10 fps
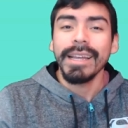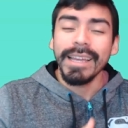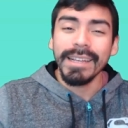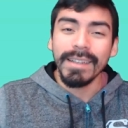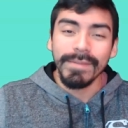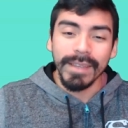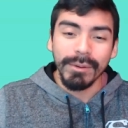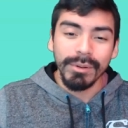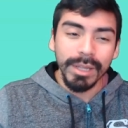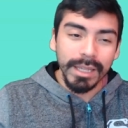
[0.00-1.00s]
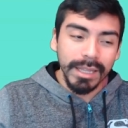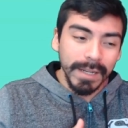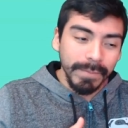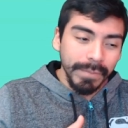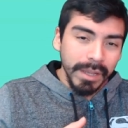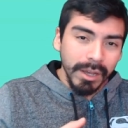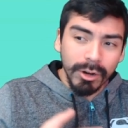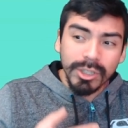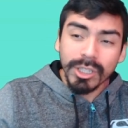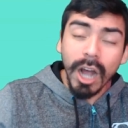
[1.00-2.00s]
is if they really like
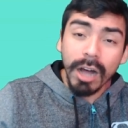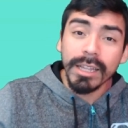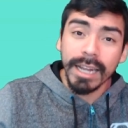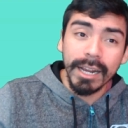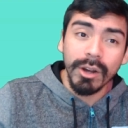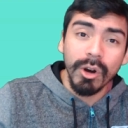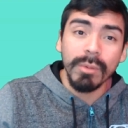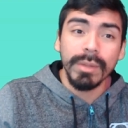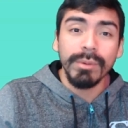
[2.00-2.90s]
are solid at home.